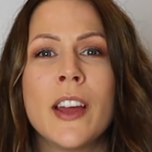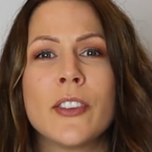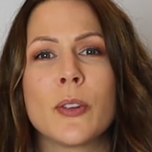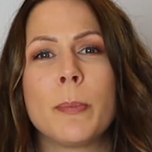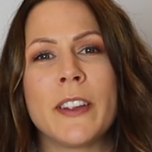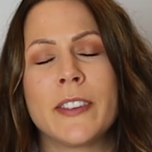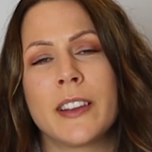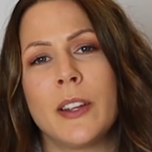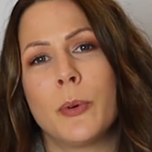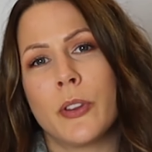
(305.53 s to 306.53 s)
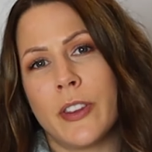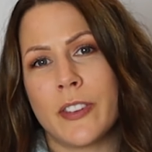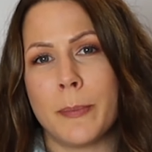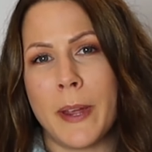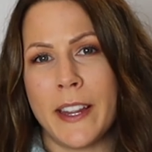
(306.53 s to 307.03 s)
So basically what
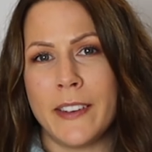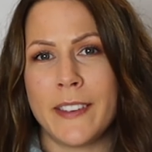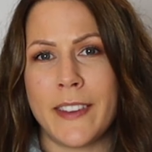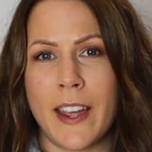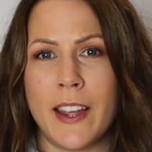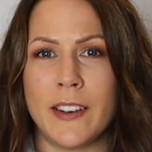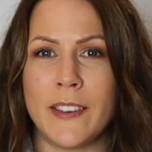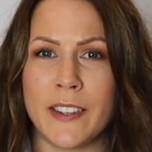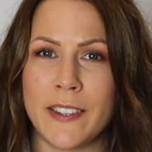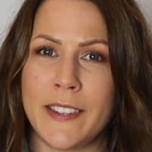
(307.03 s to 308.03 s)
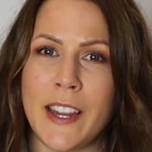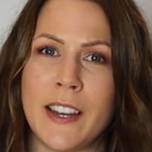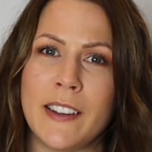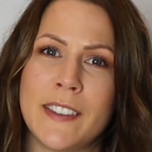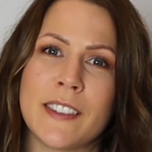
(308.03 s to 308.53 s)
this means that it's
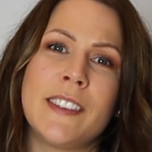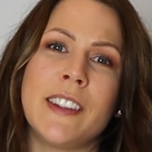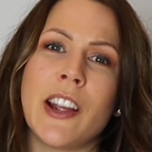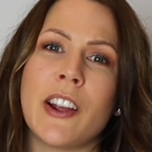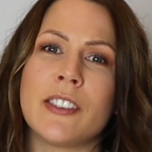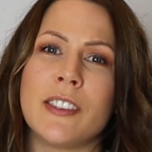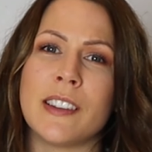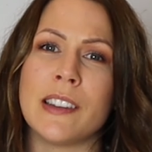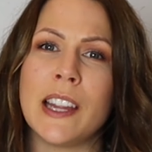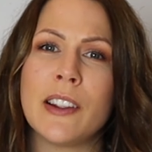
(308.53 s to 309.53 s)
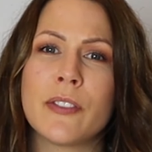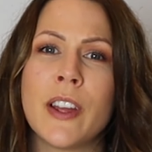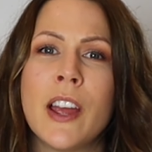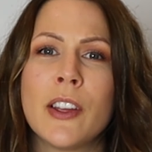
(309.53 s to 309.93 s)
exceeding 60 characters in length.